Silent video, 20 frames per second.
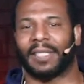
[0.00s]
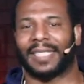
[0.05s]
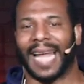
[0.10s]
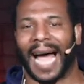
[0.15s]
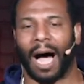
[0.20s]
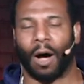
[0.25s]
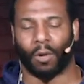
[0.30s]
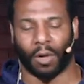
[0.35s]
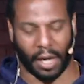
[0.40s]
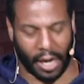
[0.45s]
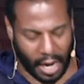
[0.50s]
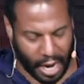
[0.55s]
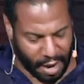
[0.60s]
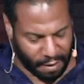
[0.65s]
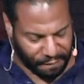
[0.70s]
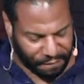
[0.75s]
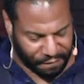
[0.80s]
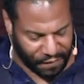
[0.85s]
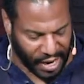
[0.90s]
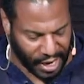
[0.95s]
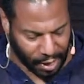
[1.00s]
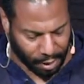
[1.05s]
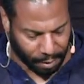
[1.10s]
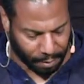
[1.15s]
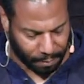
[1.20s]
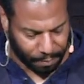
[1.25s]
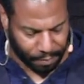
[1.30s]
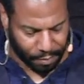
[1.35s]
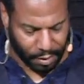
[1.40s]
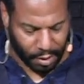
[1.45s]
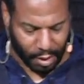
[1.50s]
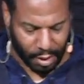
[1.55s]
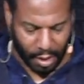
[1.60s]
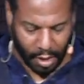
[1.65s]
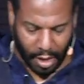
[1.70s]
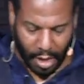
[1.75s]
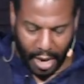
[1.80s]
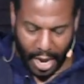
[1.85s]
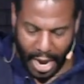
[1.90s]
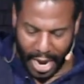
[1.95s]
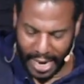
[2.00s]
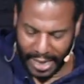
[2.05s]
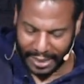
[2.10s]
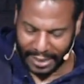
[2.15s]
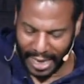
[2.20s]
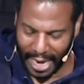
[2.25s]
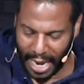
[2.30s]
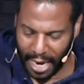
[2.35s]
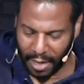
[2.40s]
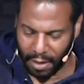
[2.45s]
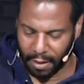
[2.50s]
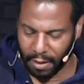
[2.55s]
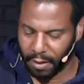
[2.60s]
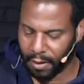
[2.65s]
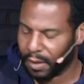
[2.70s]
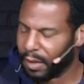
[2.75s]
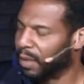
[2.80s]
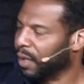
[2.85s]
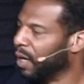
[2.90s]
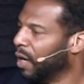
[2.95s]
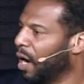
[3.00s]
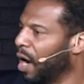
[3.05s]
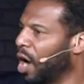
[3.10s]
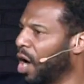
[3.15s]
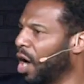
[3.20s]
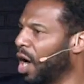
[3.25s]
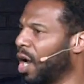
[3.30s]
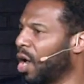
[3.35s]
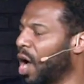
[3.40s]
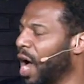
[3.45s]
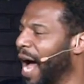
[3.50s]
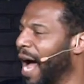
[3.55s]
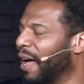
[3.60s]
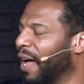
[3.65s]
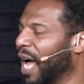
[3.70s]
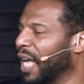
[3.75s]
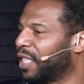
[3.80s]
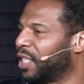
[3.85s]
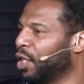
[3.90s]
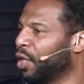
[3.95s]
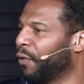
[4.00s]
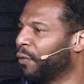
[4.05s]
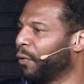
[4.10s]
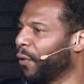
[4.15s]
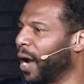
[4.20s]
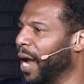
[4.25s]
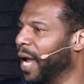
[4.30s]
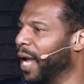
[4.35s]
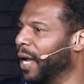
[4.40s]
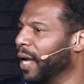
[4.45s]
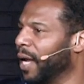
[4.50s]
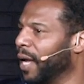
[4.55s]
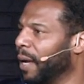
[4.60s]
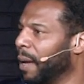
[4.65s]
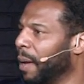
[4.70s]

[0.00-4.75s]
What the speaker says: doubt and fear. And he said, oh, I see you're afraid.